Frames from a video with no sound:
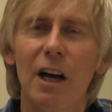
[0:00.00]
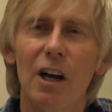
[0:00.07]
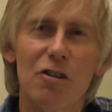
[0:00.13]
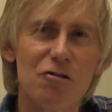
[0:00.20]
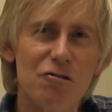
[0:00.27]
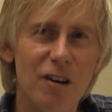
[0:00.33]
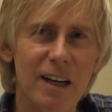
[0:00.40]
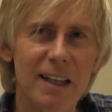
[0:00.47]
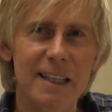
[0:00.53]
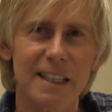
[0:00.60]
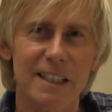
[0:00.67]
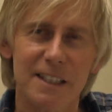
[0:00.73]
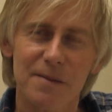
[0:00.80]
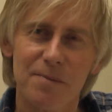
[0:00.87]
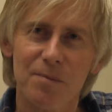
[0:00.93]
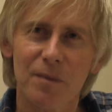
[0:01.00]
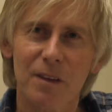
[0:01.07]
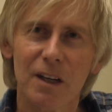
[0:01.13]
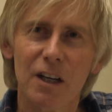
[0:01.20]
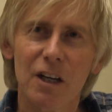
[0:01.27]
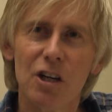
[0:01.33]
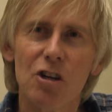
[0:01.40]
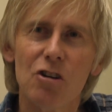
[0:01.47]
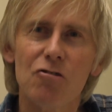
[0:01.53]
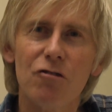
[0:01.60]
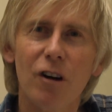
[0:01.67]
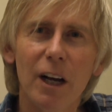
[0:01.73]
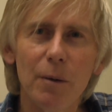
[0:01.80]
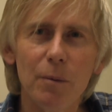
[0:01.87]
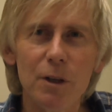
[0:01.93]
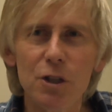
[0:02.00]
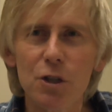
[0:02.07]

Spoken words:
And try this. Try it with